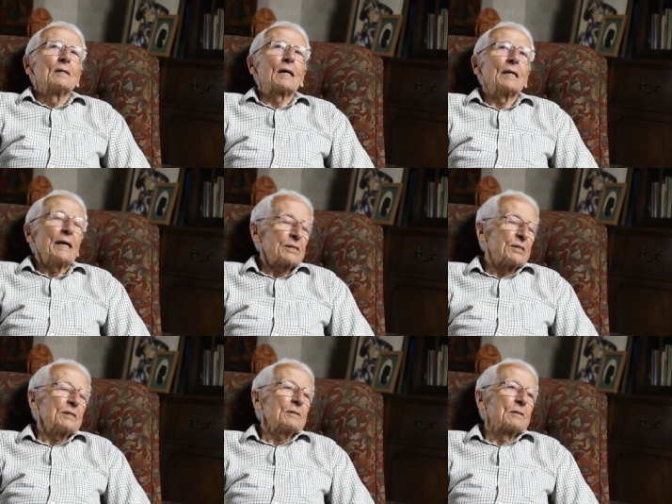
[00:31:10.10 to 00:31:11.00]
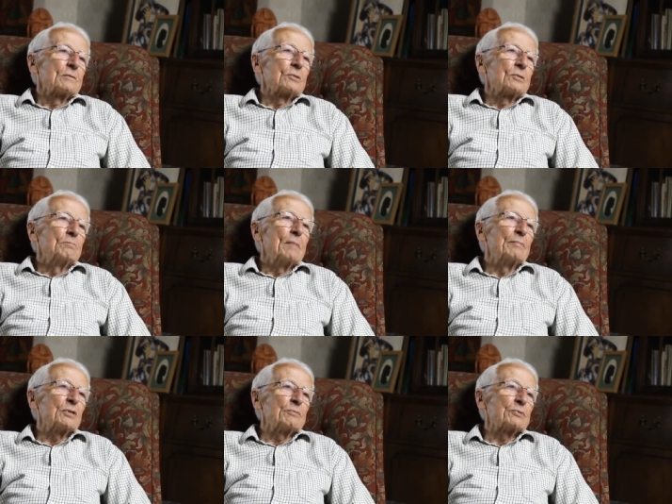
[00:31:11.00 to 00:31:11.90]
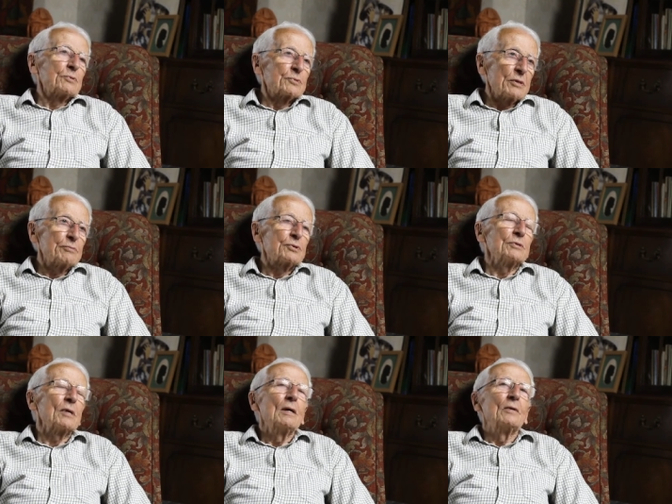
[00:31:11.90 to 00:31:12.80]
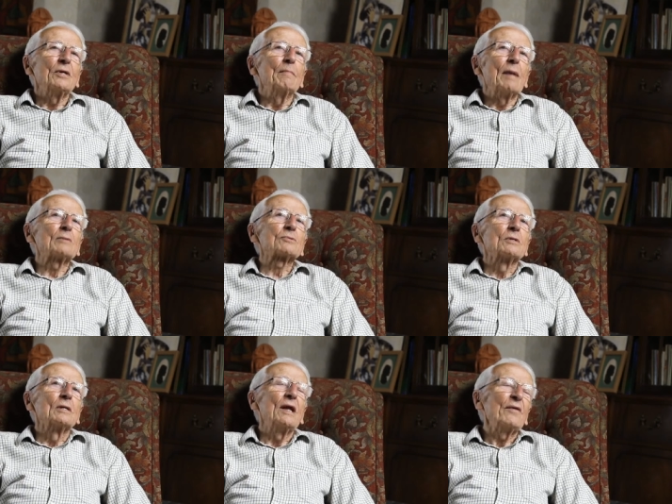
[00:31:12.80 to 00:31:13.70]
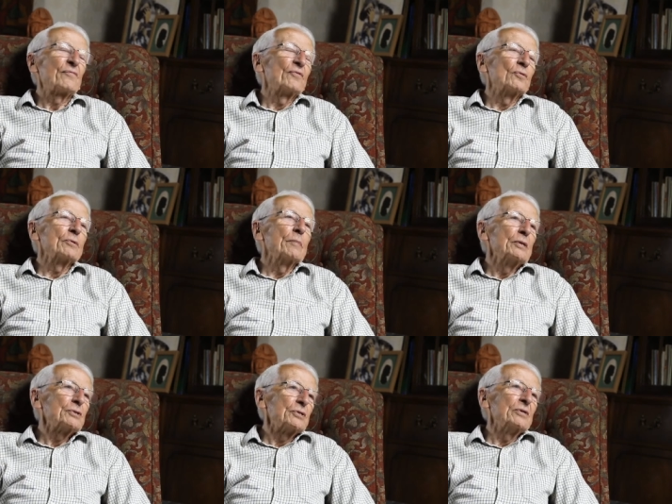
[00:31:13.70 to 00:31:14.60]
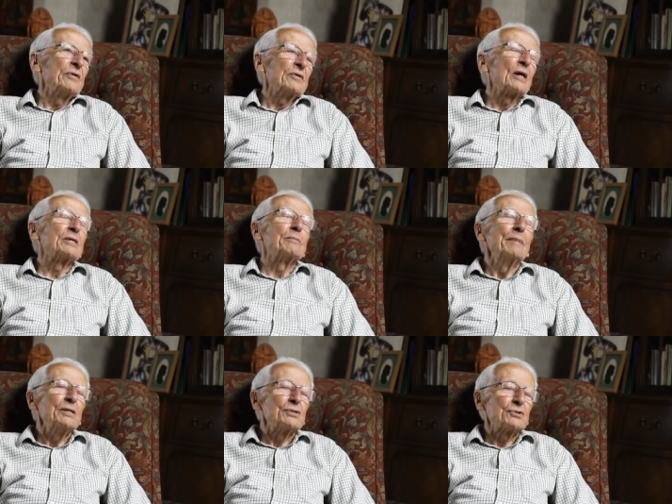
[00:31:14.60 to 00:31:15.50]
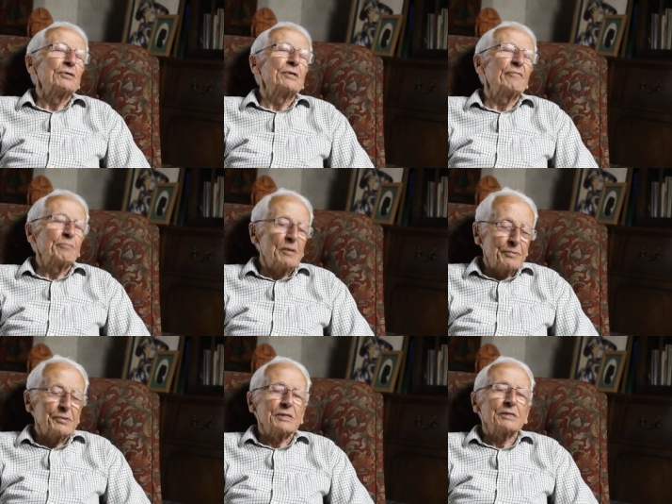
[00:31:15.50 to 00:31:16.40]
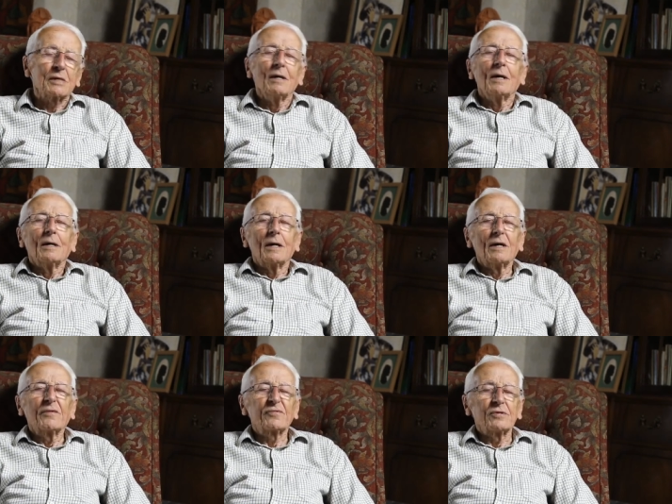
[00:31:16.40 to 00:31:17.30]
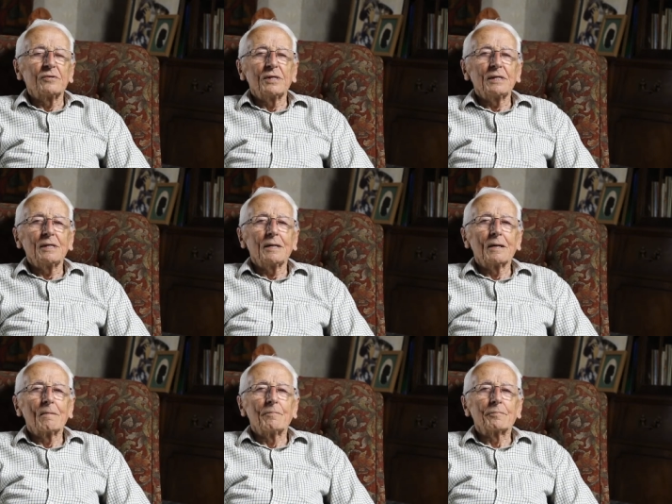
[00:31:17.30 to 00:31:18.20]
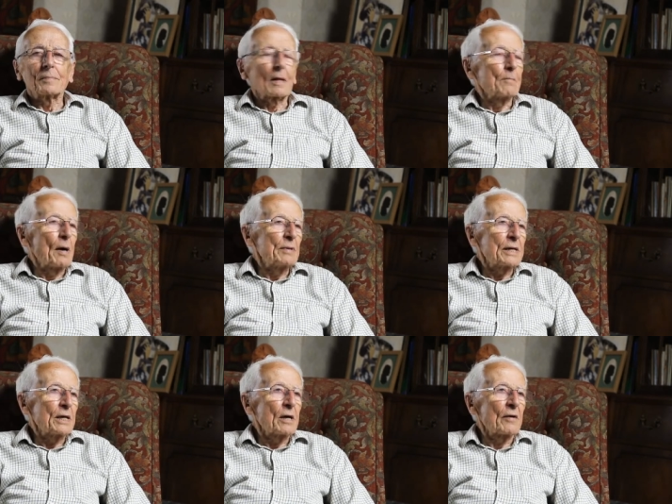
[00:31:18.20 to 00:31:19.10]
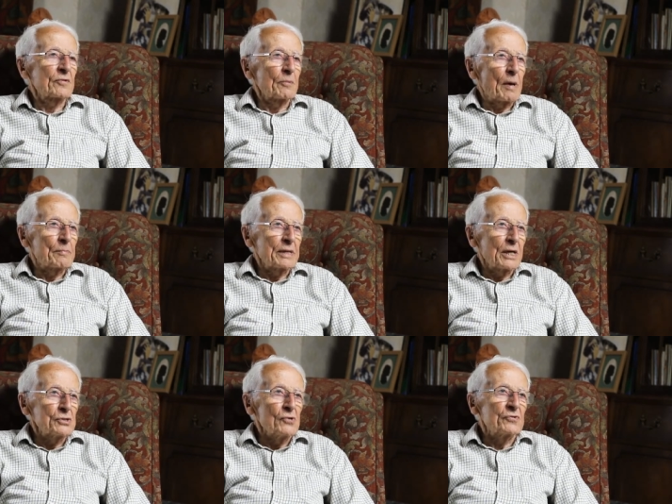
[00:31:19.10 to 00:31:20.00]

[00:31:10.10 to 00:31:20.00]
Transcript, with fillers: collected, membership subscription, the amount left for administrative, administrative purposes after the um, after the publications